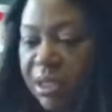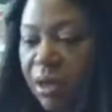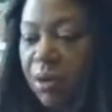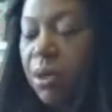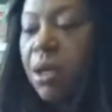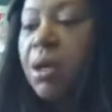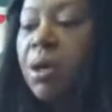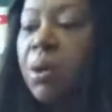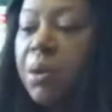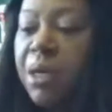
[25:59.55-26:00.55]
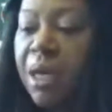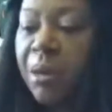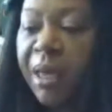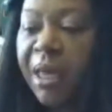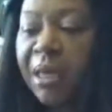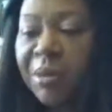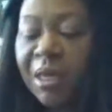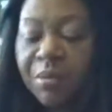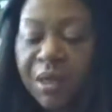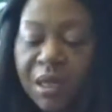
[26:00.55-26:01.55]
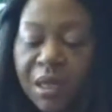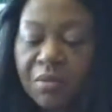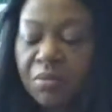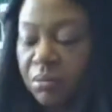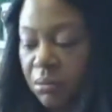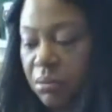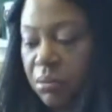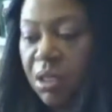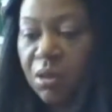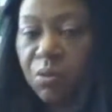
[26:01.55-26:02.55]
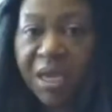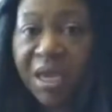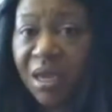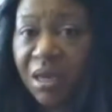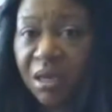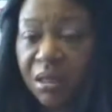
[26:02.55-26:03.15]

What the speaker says: So we'll come back maybe in a week.